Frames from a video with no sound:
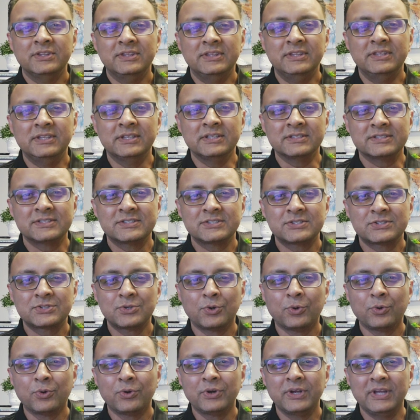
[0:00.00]
The
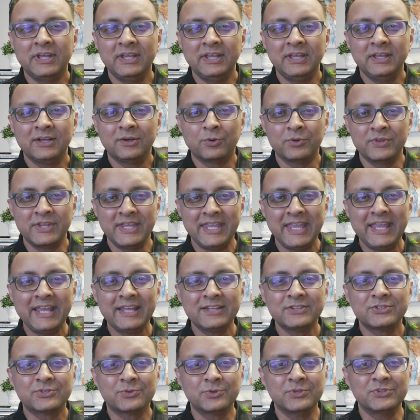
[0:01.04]
story, or the
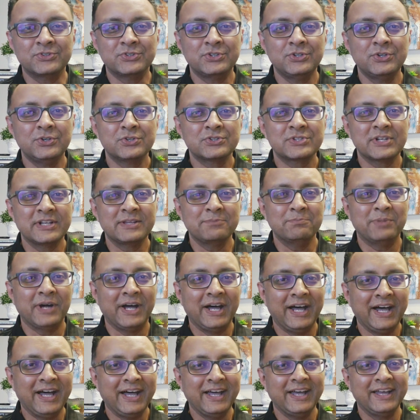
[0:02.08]
answer, is usually
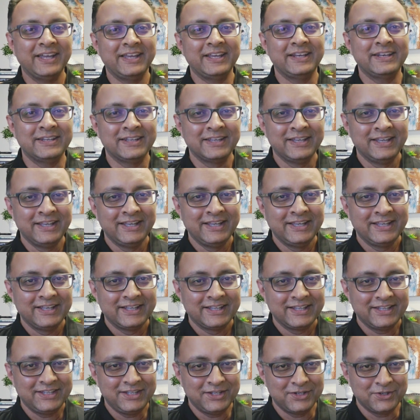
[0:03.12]
behind
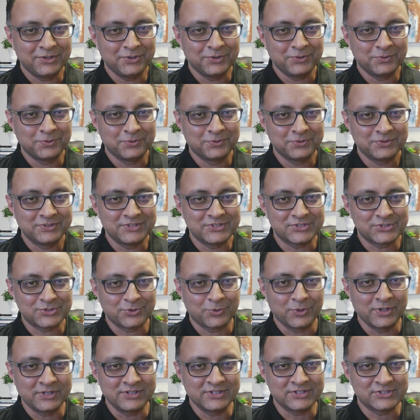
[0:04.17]
the
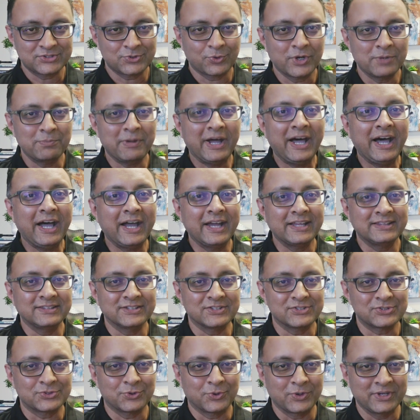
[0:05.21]
story behind
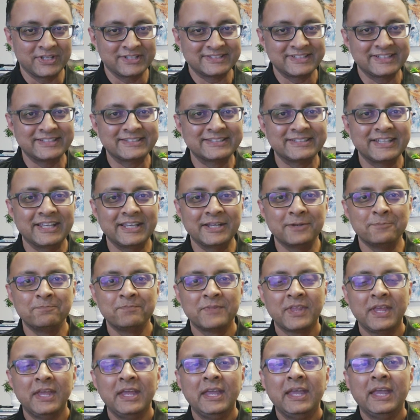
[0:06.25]
the story, as they say.
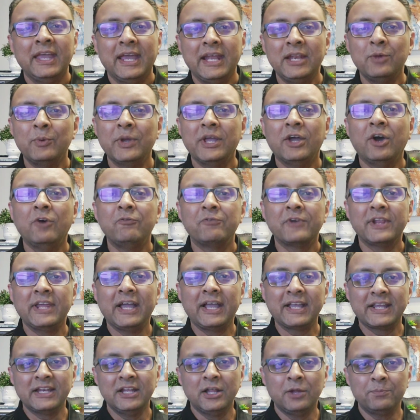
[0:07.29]
Anyway, hopefully
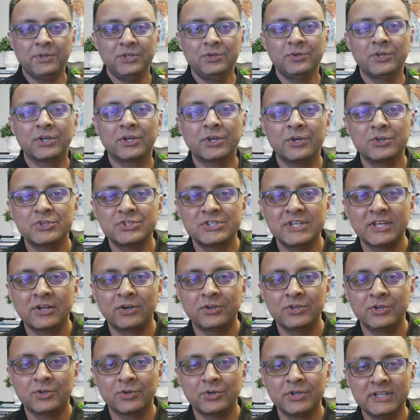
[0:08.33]
I can help you negotiate
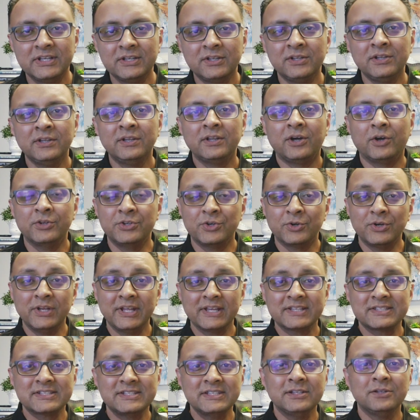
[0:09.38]
on your deal, on your
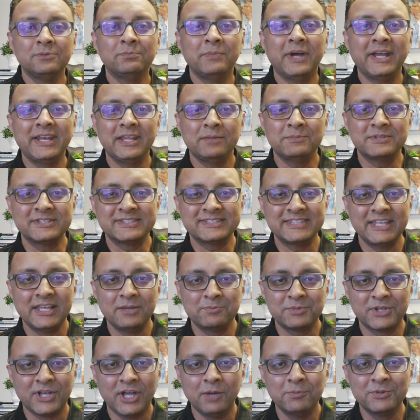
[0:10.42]
next deal. My name is
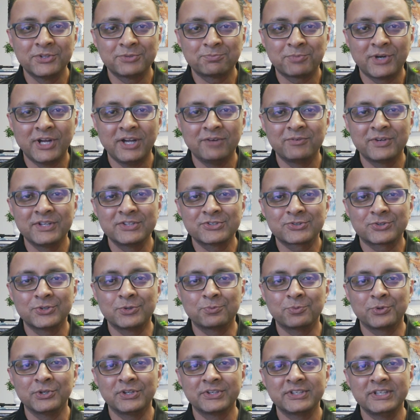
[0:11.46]
Sam Thomas, Providence
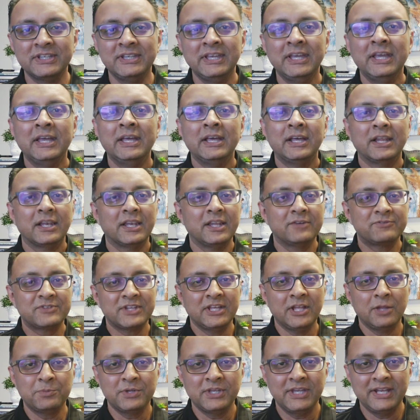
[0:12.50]
Group Realty. Love
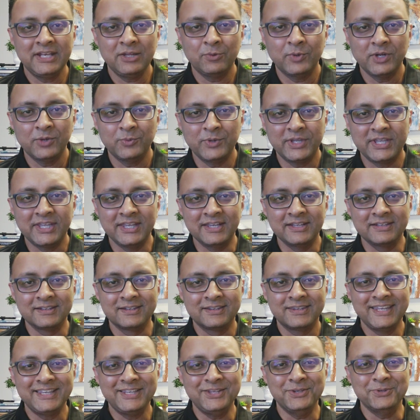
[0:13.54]
to help you any way we can.
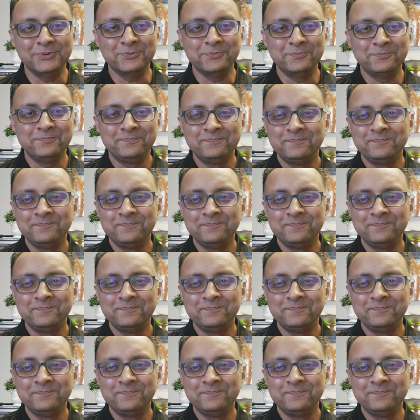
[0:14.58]
Thank you.